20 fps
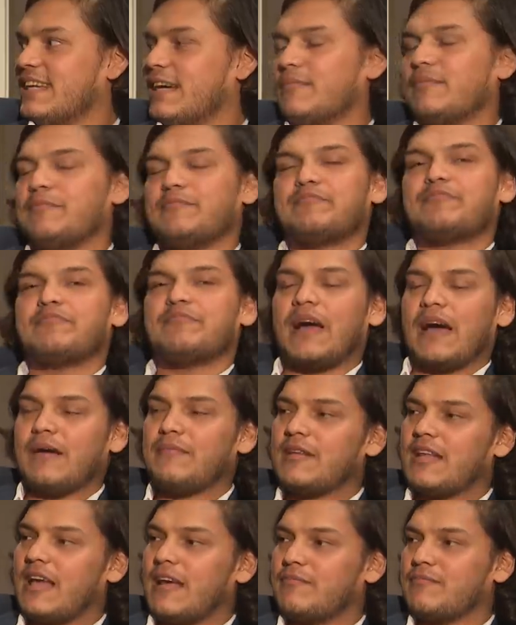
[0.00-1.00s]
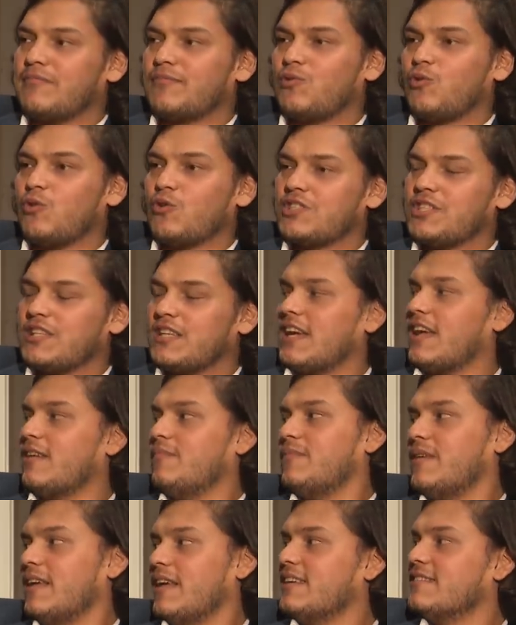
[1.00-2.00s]
Yeah, I'm, I mean, I'm coaching
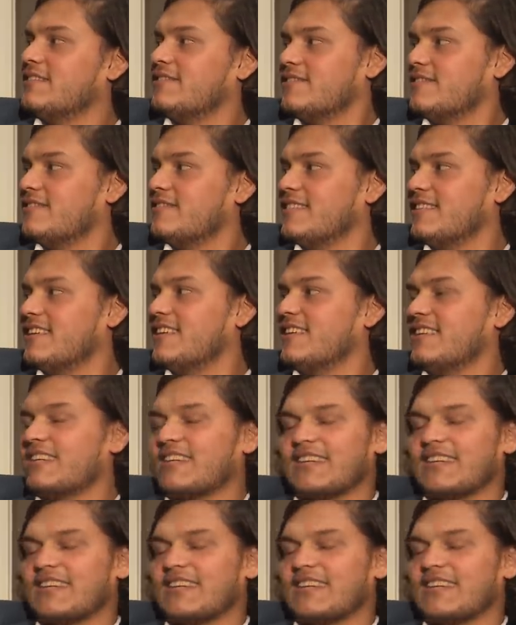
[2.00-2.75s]
and playing, so yeah,